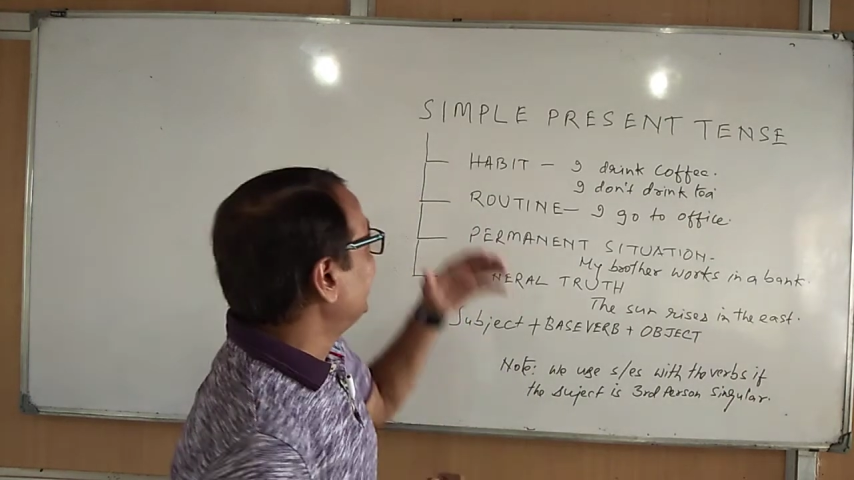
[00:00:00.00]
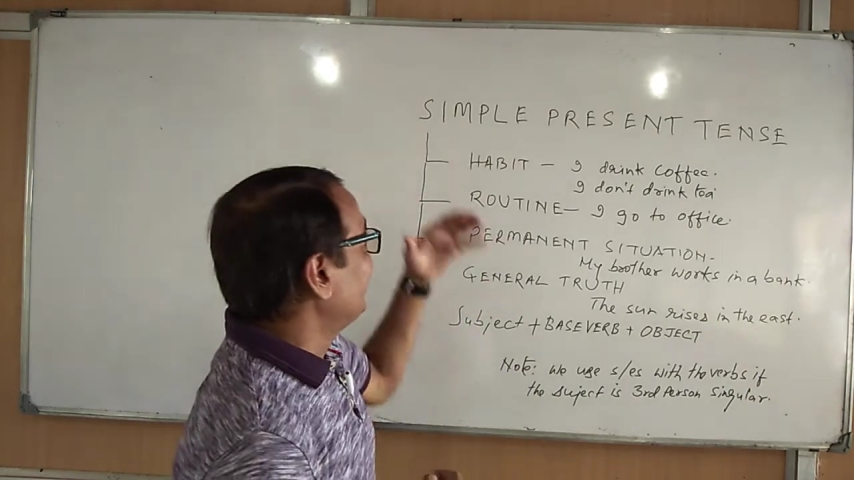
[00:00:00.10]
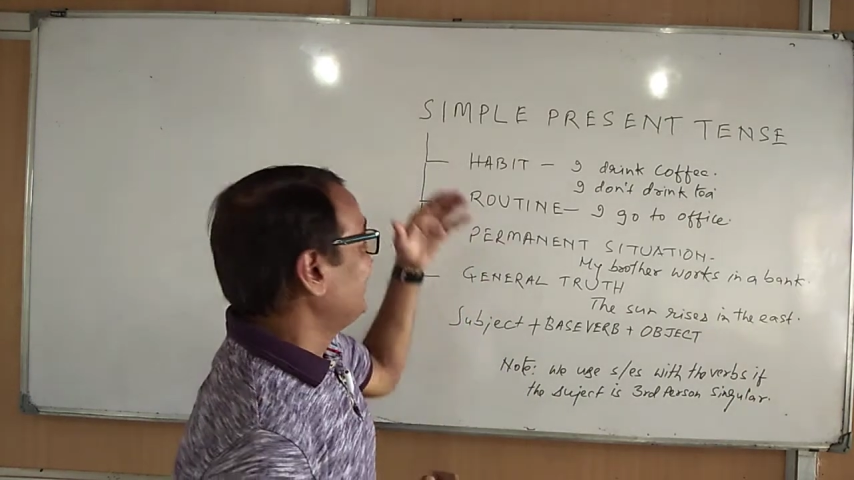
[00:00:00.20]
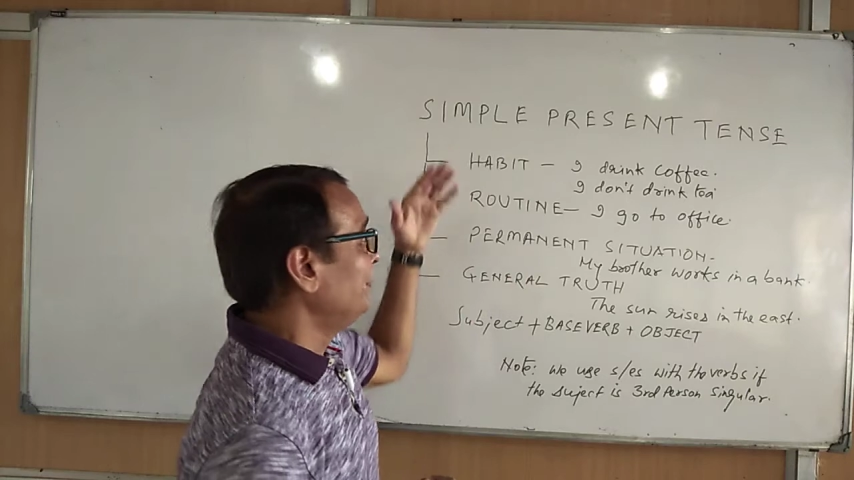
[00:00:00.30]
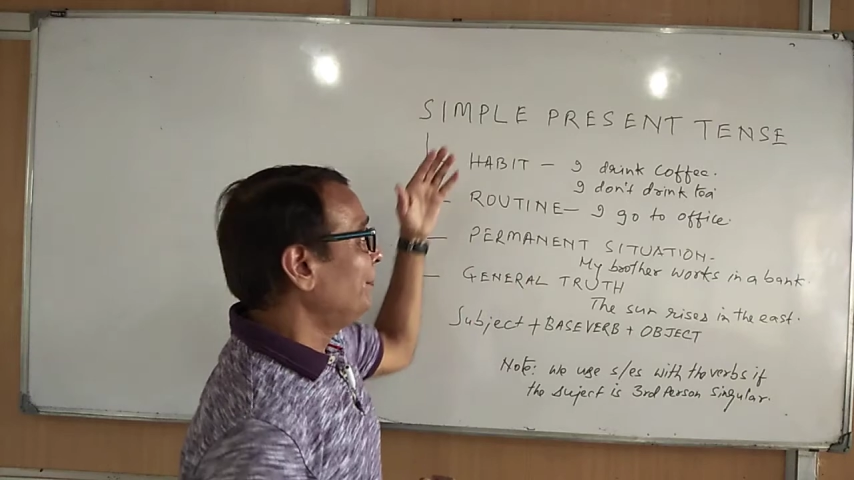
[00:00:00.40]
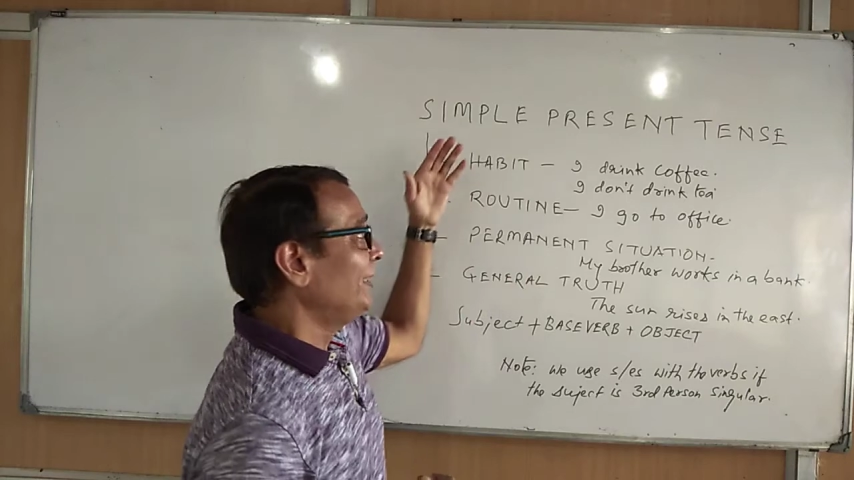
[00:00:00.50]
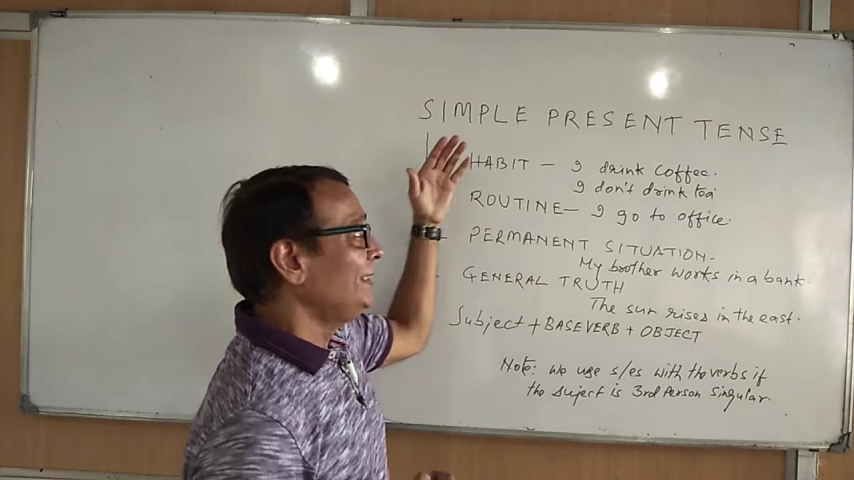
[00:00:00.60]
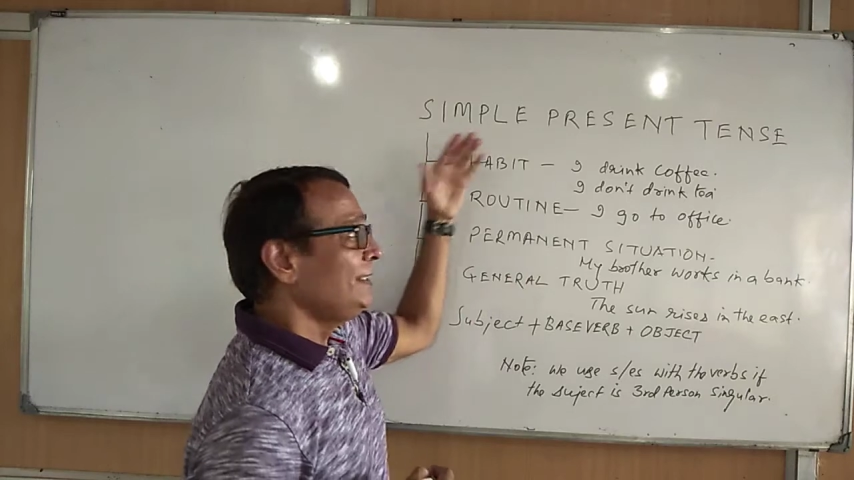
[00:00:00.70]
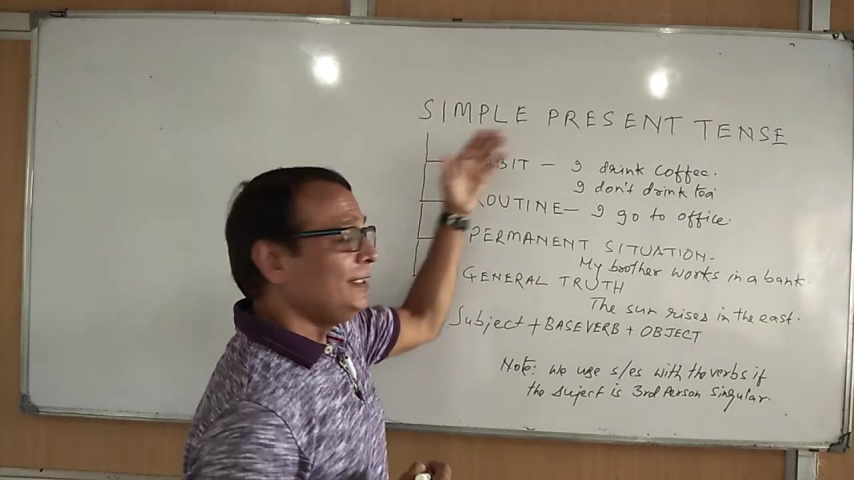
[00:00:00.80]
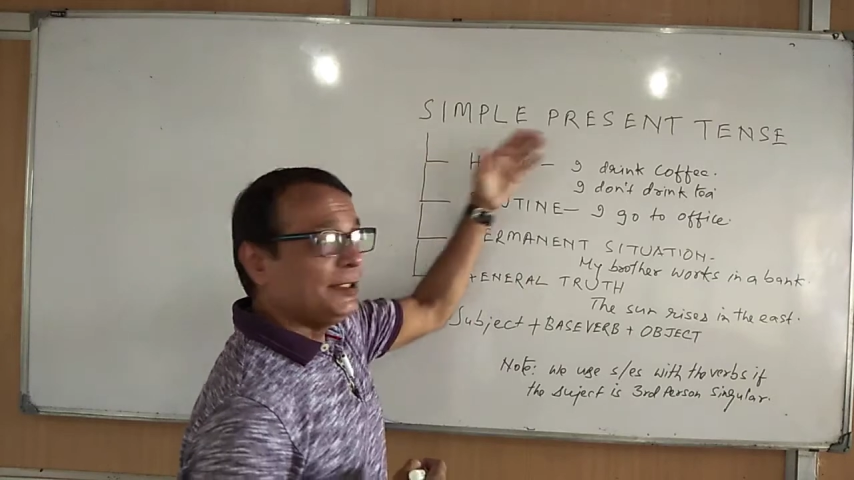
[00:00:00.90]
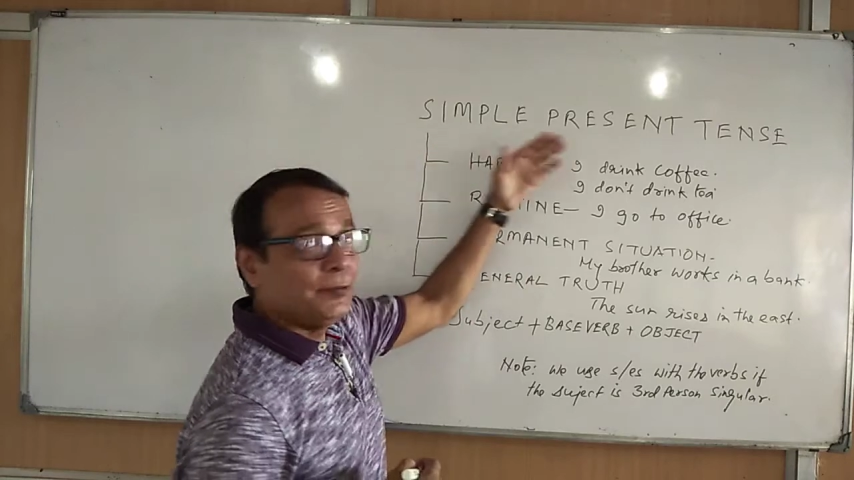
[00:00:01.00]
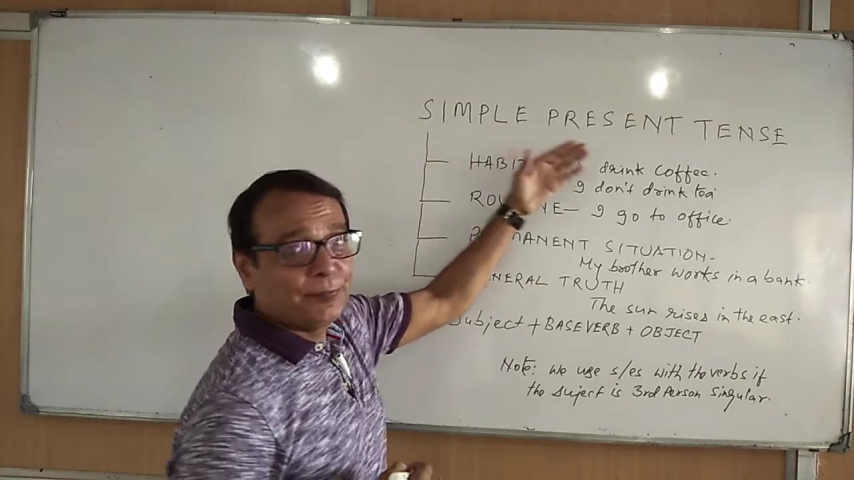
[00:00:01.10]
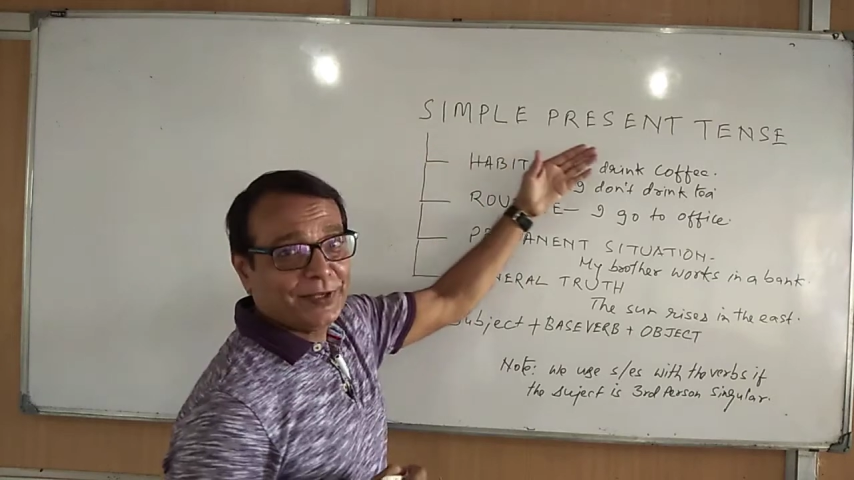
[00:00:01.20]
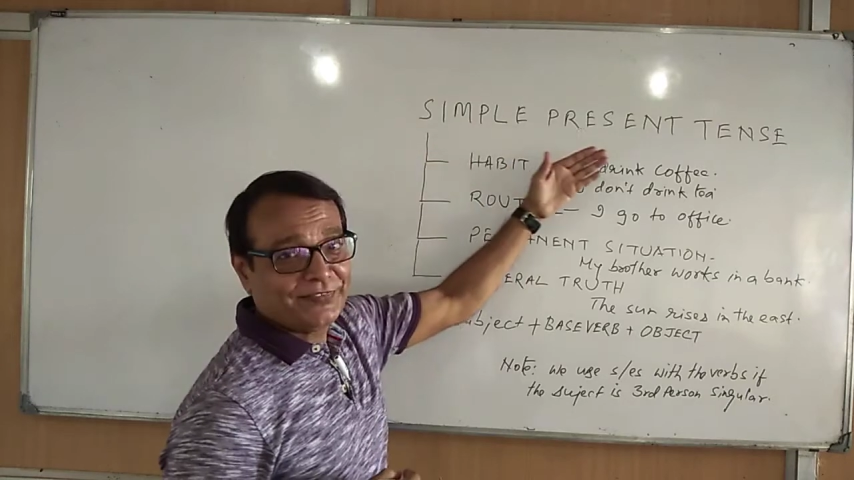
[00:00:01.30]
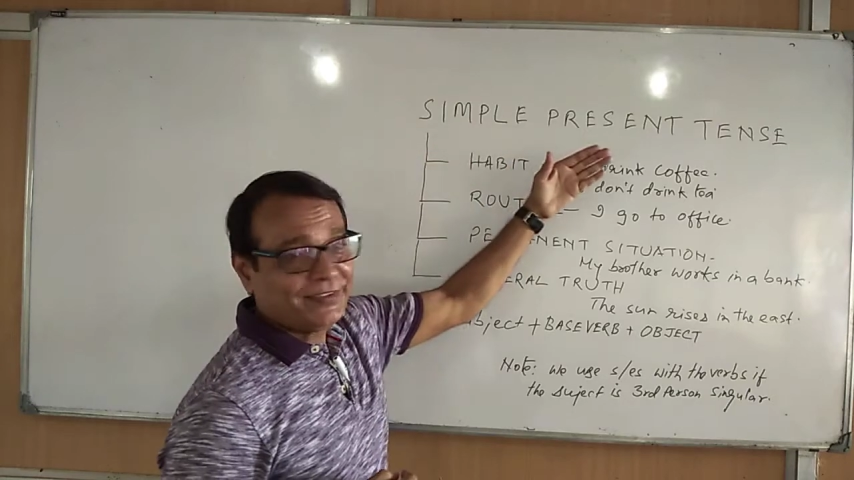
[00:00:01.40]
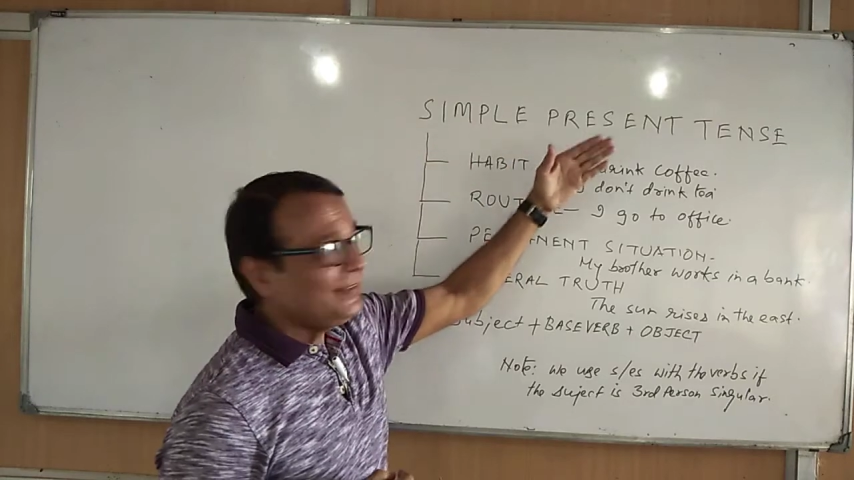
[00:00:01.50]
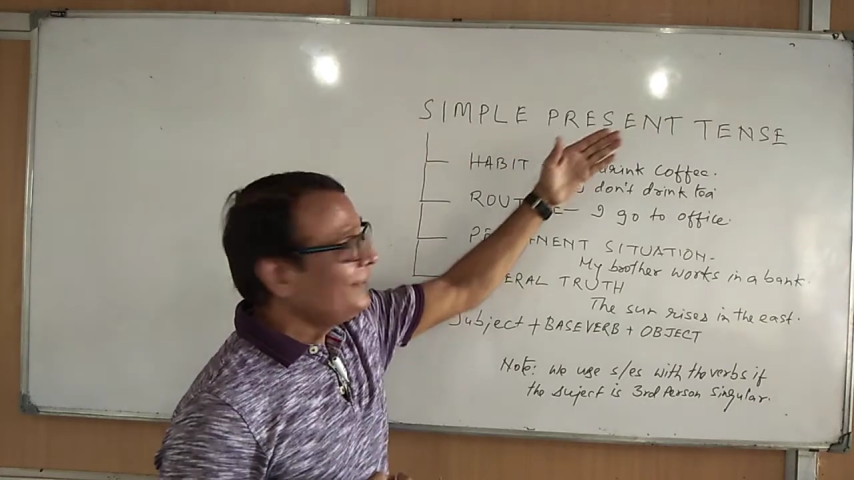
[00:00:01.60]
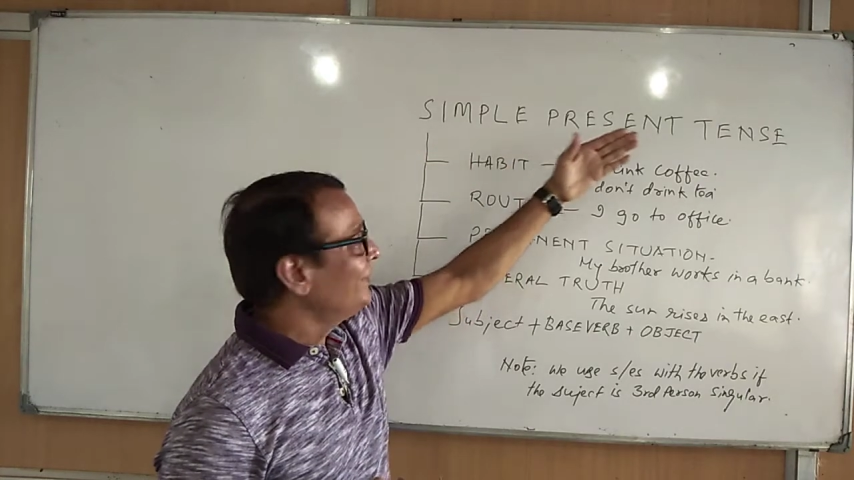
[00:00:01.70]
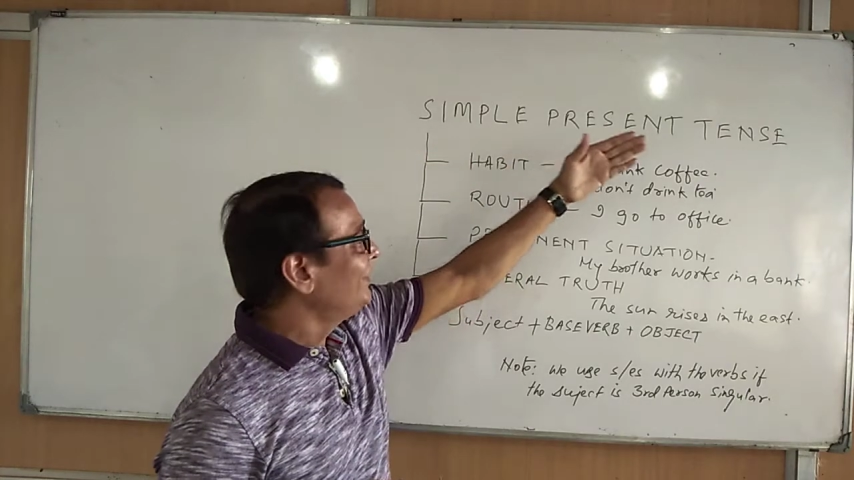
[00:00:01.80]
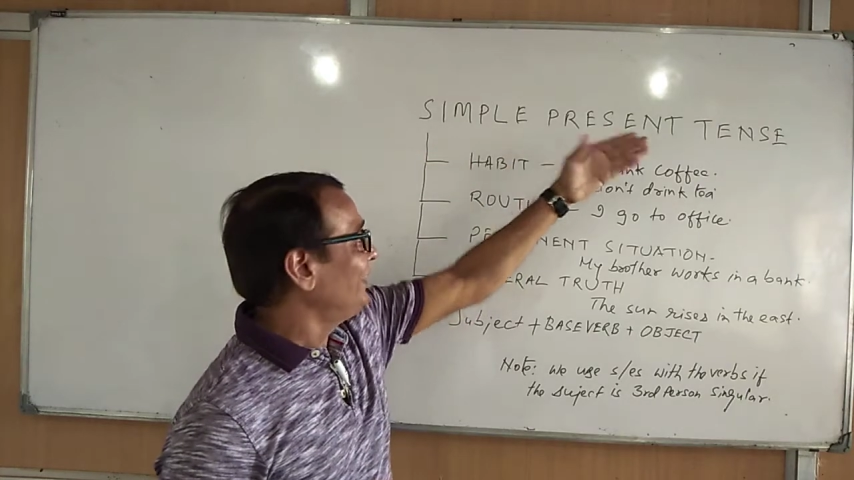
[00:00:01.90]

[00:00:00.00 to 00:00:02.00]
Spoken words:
simple present